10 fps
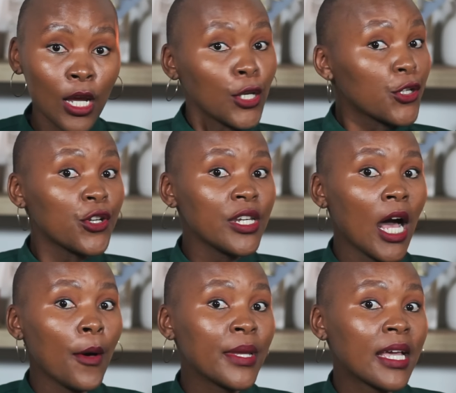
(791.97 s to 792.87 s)
Do you
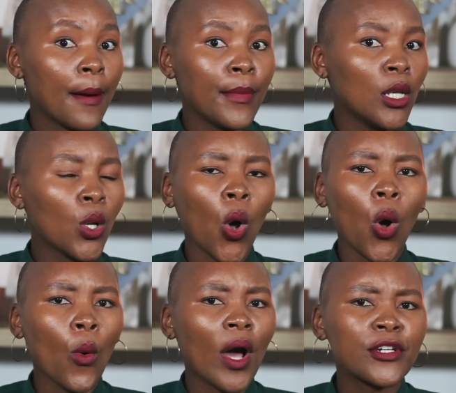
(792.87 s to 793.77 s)
now become a
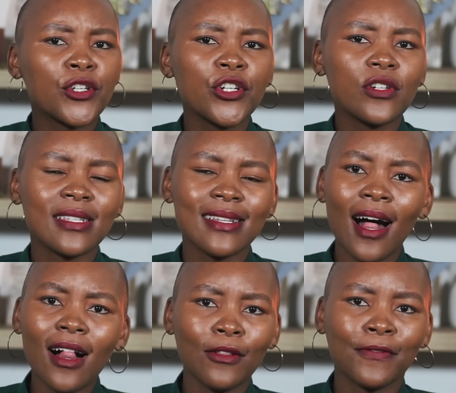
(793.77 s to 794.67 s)
law unto
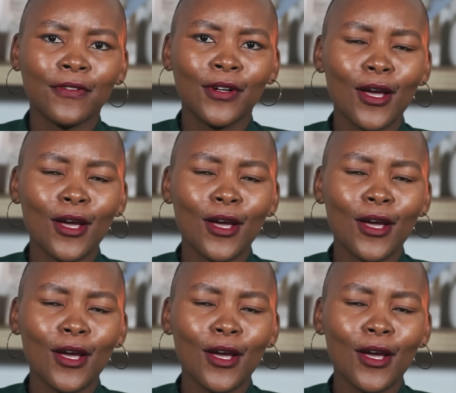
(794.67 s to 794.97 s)
yourself?